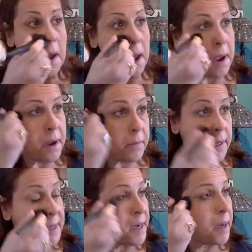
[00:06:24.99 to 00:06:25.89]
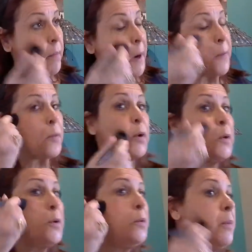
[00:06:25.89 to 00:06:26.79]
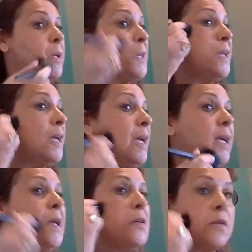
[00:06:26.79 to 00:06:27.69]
I'm going to get my room clean,